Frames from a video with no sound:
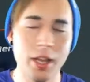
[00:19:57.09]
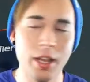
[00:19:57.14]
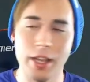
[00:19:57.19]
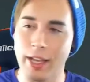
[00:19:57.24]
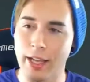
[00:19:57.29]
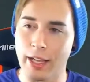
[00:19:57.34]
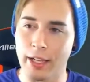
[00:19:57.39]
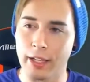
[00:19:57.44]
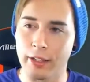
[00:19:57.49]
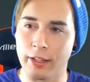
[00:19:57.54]

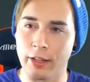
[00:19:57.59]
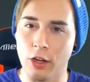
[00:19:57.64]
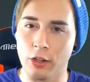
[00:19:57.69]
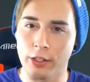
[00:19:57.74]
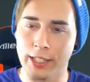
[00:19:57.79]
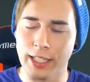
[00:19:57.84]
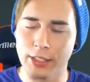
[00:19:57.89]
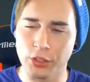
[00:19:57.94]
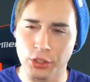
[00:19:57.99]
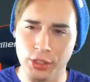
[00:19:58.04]
and I'll
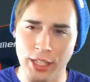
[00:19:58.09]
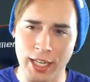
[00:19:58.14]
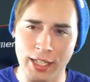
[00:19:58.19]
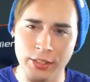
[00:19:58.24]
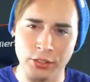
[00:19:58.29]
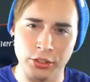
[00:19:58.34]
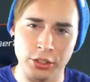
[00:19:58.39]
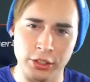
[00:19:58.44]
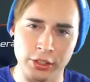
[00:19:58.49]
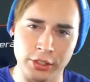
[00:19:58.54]
catch you
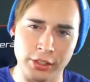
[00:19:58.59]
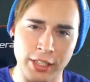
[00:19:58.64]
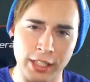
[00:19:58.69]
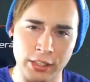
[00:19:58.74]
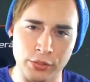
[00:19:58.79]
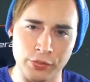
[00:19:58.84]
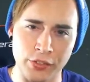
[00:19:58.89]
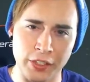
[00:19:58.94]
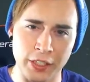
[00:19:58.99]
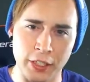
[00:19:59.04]
guys during the next
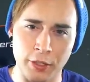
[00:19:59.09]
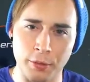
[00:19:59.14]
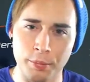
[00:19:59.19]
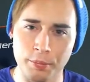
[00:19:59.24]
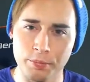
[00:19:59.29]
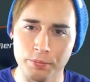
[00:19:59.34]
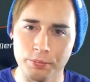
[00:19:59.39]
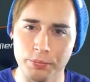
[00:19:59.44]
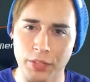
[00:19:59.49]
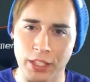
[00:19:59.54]
video.
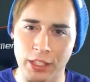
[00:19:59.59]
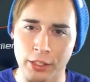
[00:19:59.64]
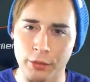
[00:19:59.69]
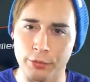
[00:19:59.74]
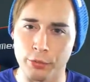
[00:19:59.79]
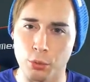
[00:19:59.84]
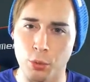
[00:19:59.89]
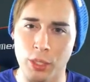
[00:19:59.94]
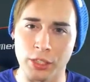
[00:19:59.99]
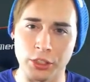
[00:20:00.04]
Thank you
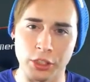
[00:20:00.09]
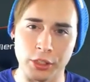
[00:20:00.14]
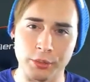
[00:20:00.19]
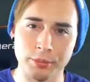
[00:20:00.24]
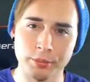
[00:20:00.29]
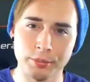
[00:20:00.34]
for watching.